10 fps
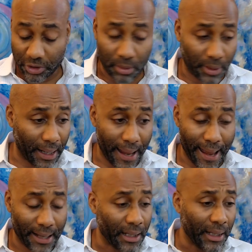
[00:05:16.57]
something like
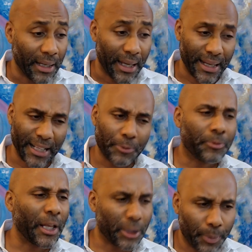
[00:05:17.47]
that, and they
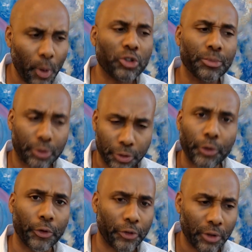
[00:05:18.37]
they spoke some
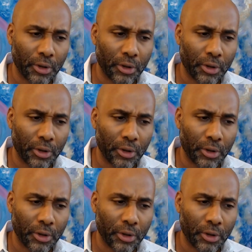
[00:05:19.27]
truth,